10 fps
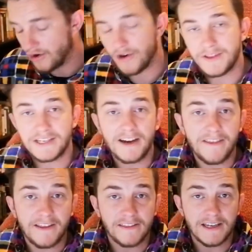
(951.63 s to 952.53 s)
or if there's
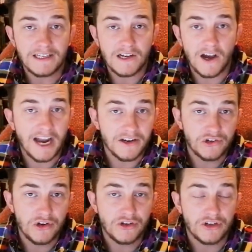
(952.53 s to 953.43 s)
anything that I can
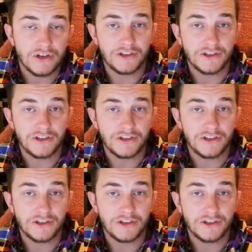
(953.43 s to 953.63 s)
do to